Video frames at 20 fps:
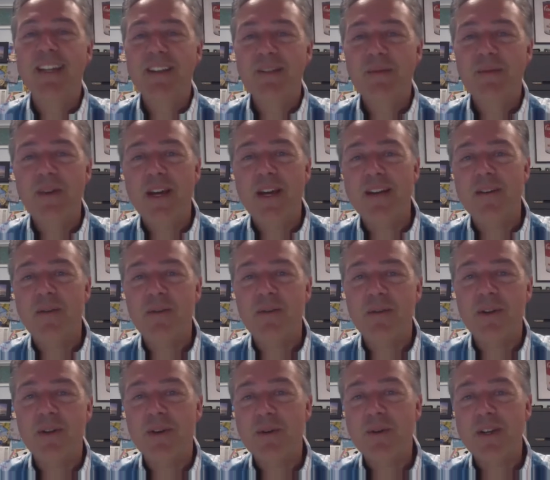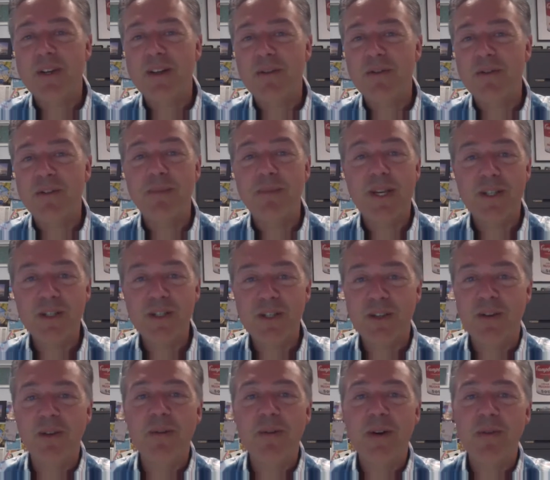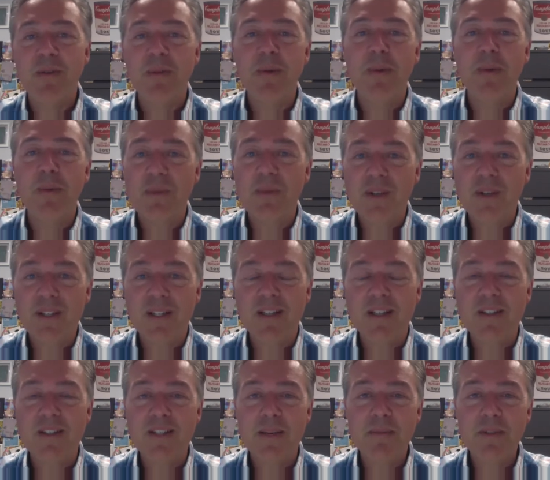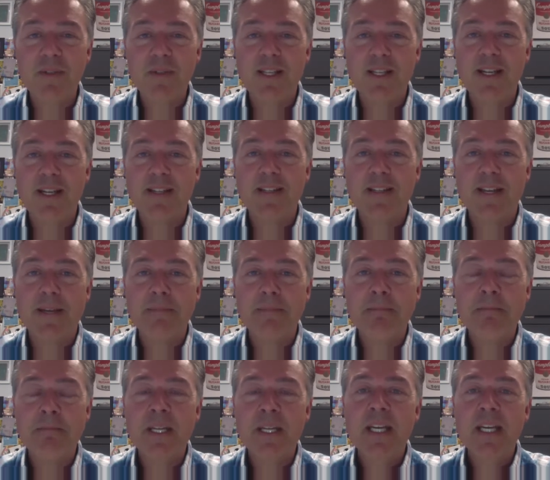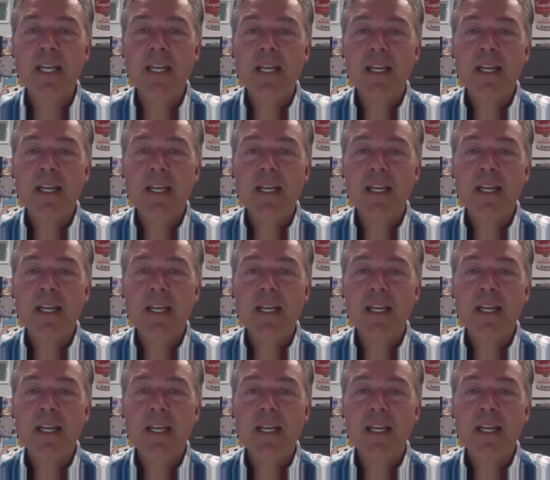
another dimension, or however people want to conceptualize that.